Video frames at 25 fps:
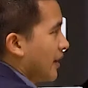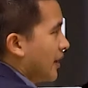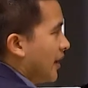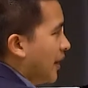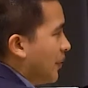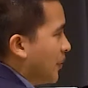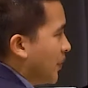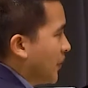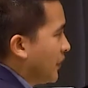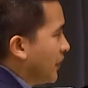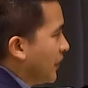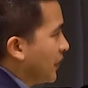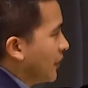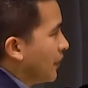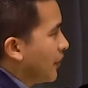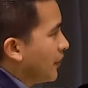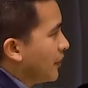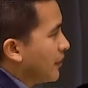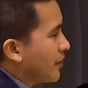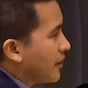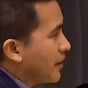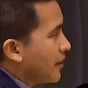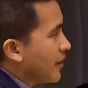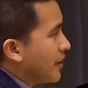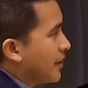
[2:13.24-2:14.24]
Now moving
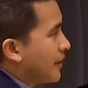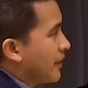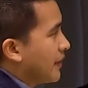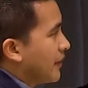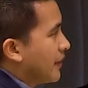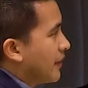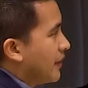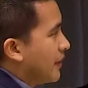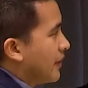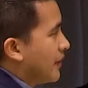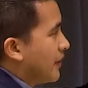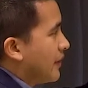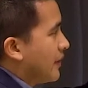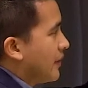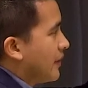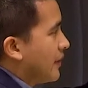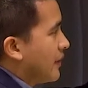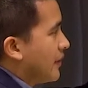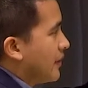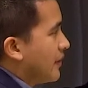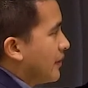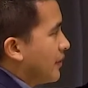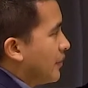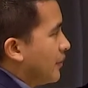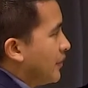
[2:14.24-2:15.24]
on,
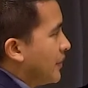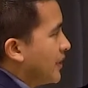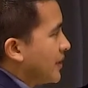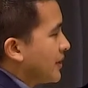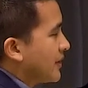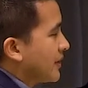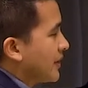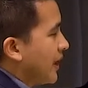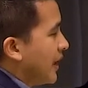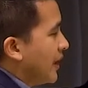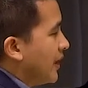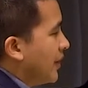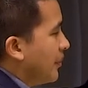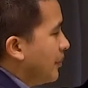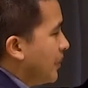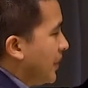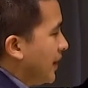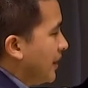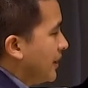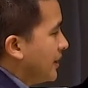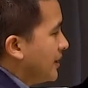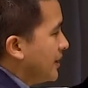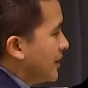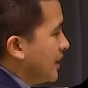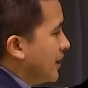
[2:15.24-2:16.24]
the
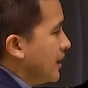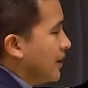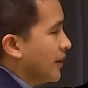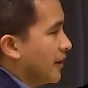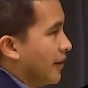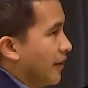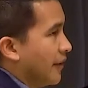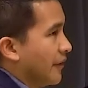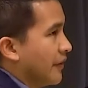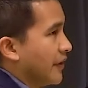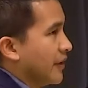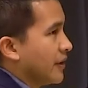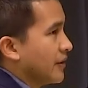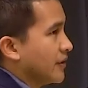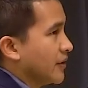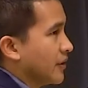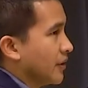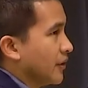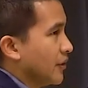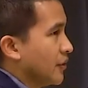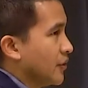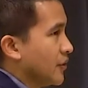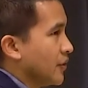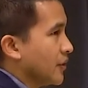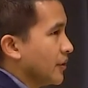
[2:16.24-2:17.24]
scalability of the
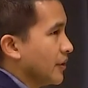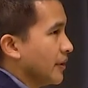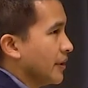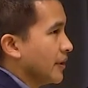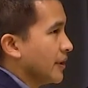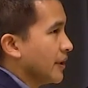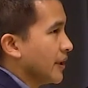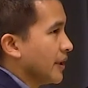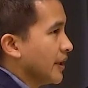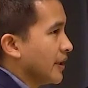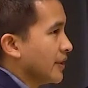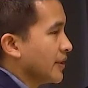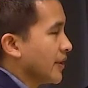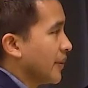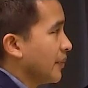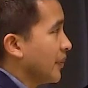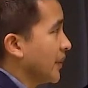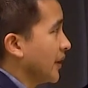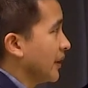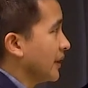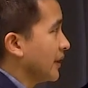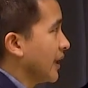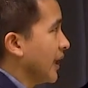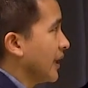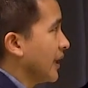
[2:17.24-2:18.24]
solution is something